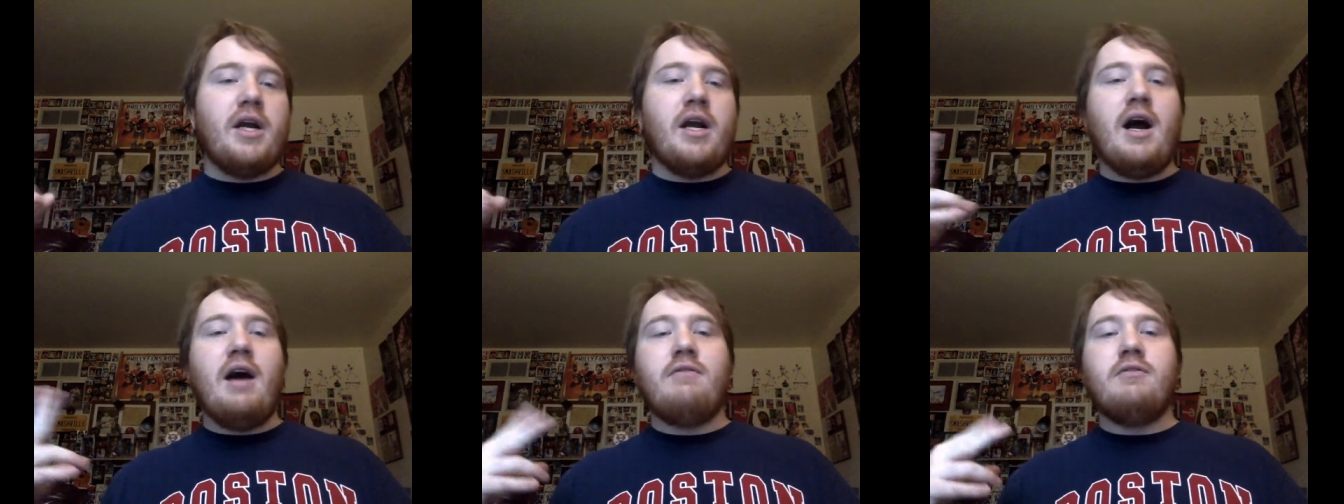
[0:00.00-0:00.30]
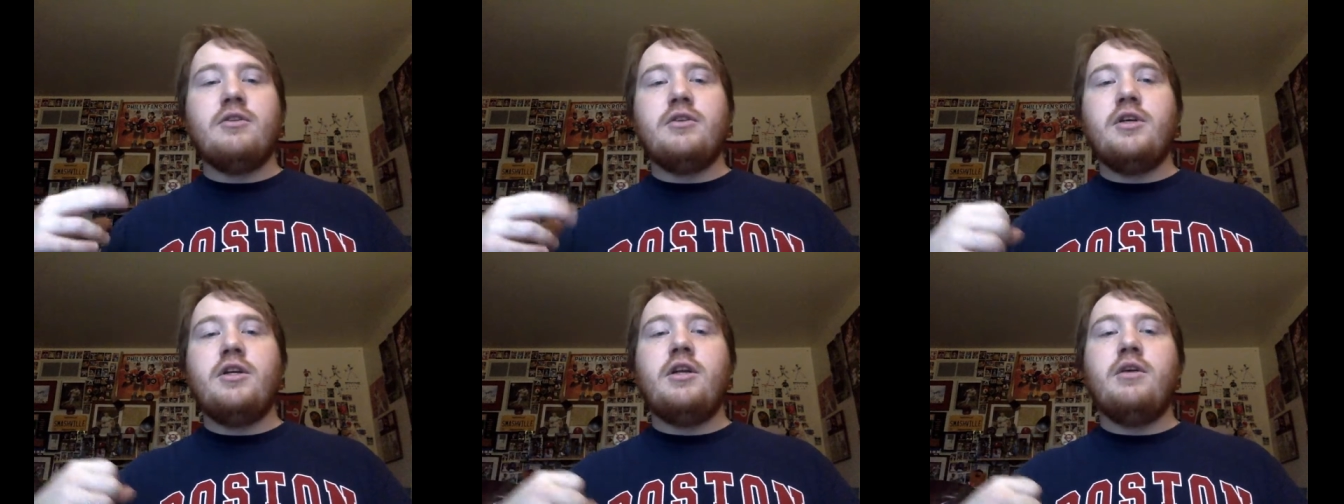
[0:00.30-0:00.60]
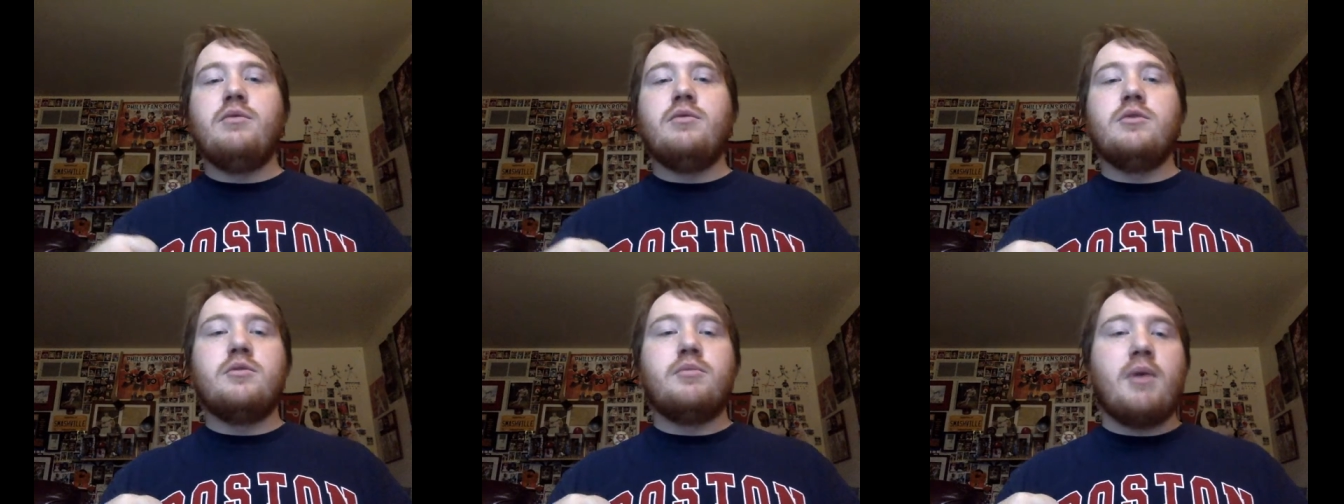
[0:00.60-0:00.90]

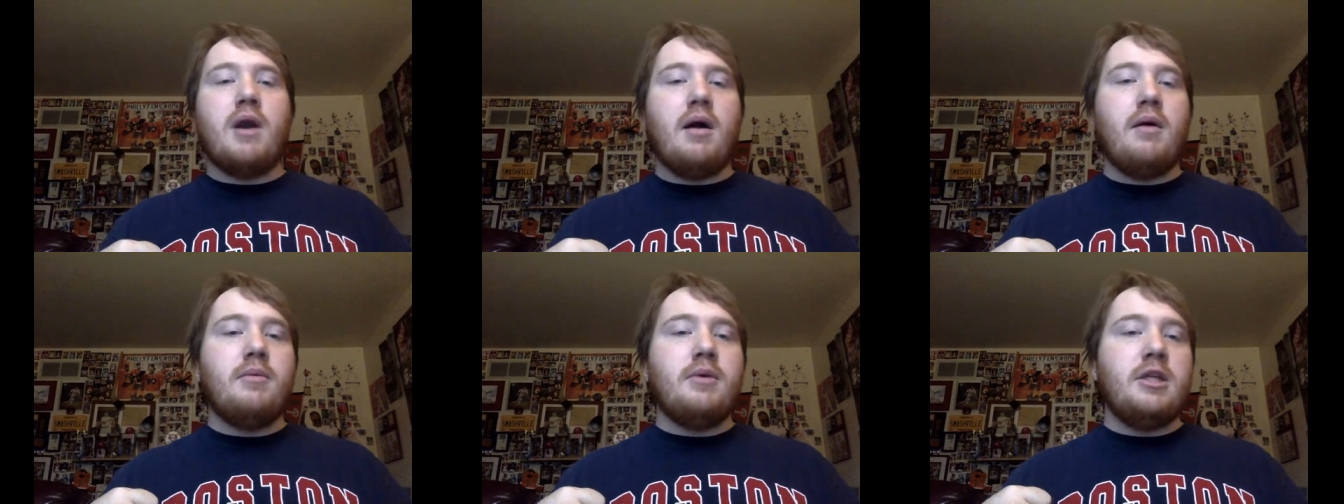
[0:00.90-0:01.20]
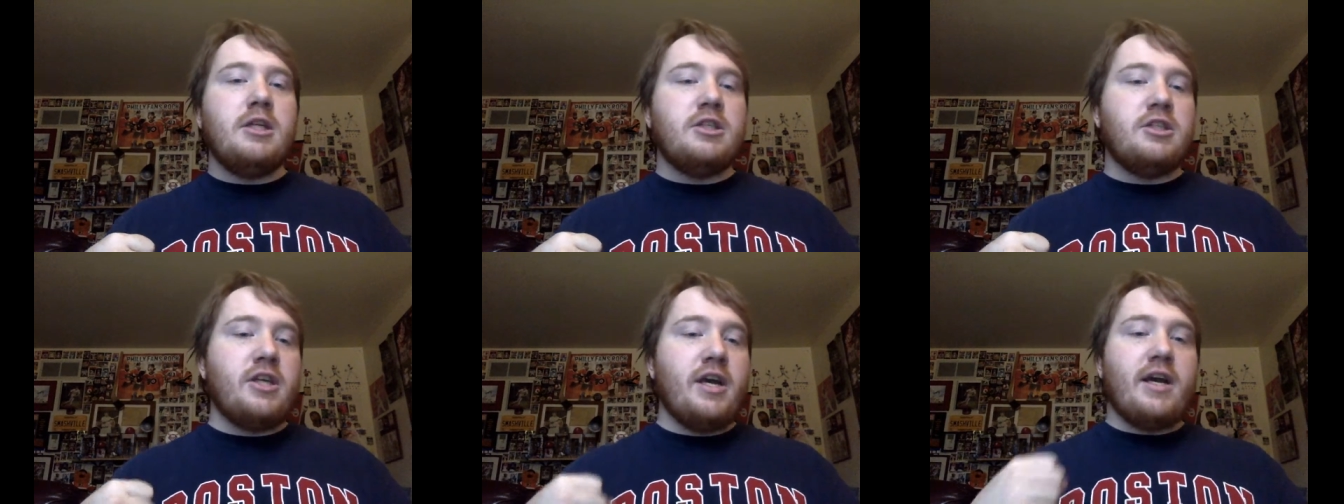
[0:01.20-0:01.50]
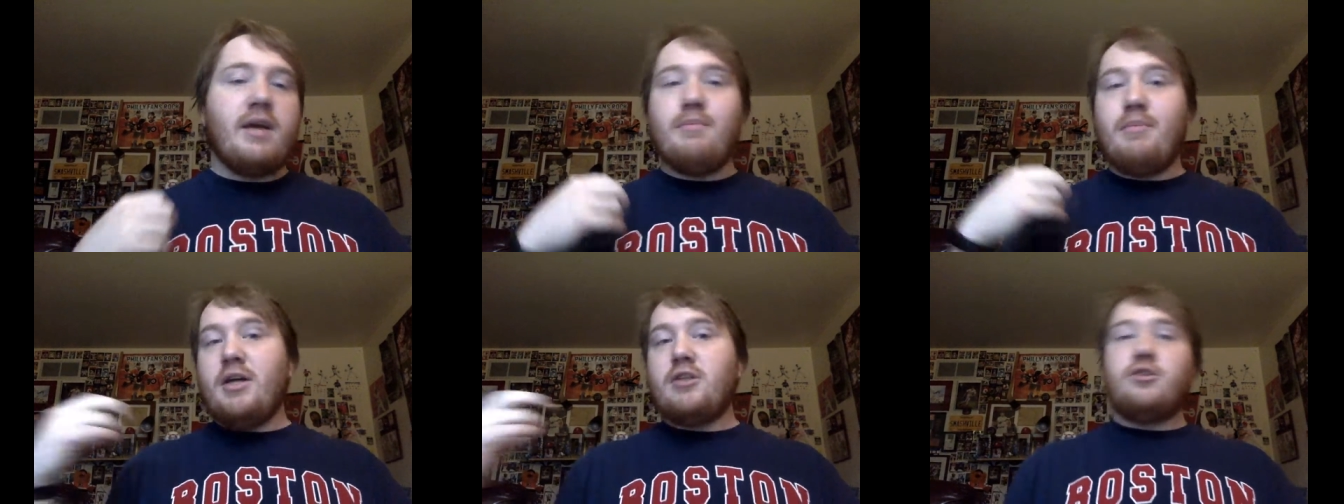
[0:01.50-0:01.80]
Cavallini was probably the
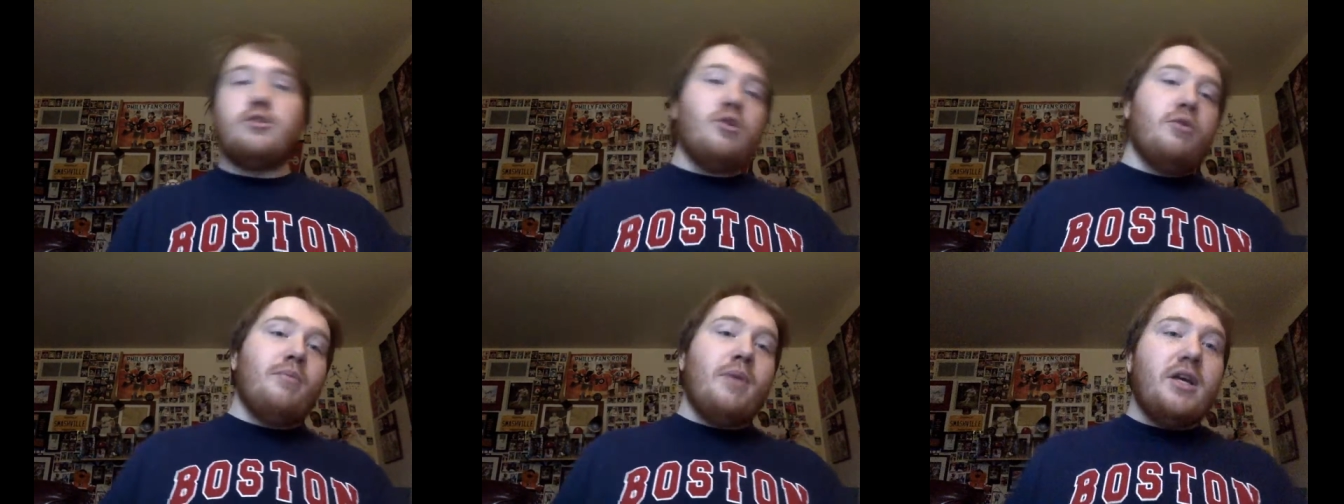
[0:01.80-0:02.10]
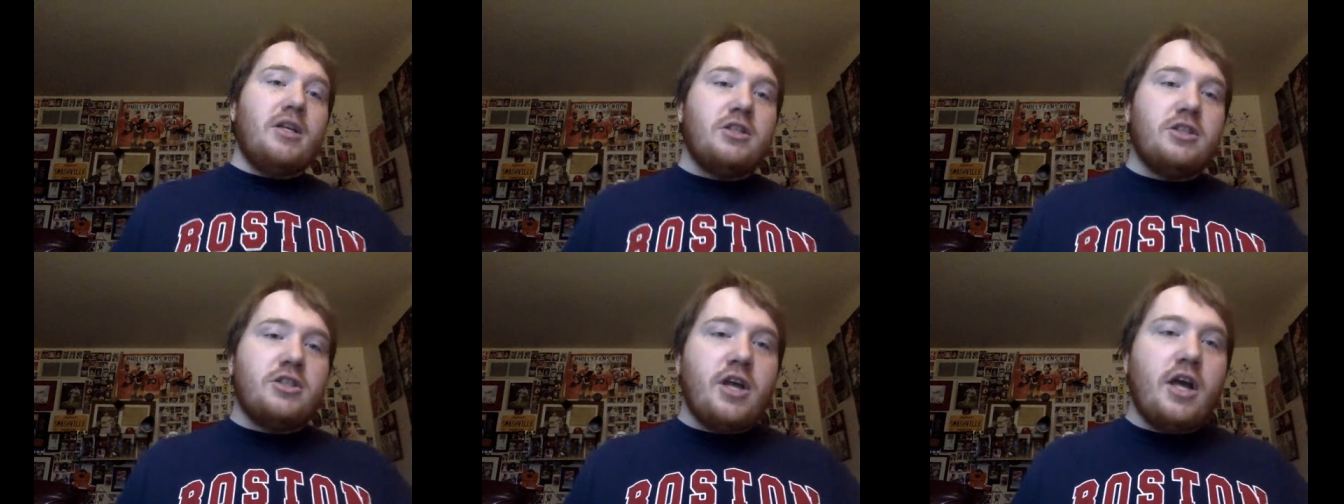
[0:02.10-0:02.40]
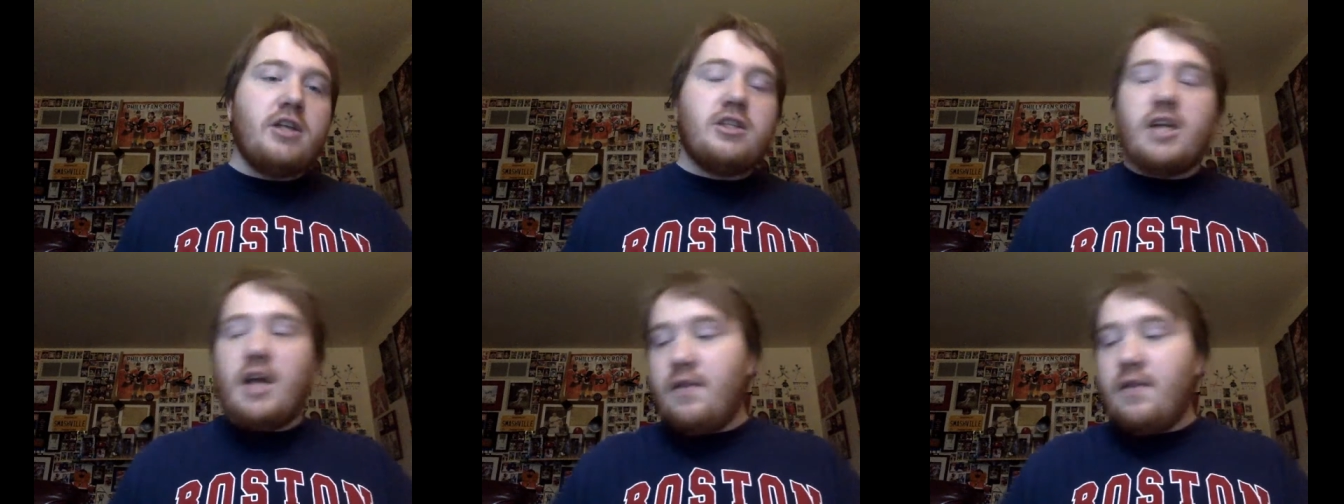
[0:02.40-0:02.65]
second best, so it makes sense.